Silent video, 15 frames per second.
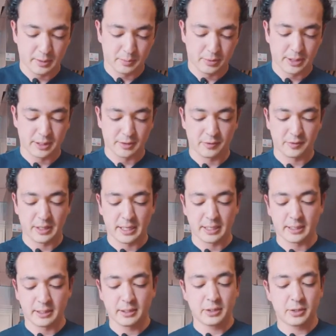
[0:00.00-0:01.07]
press it
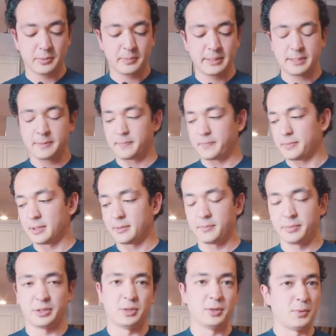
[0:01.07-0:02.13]
flat a little bit,
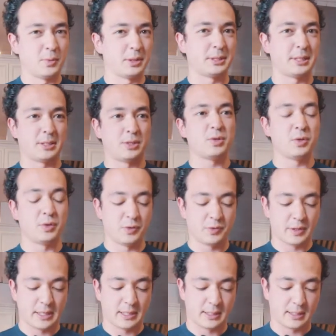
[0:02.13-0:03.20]
but you don't want it too
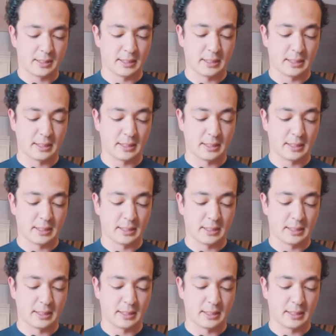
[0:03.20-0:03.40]
flat.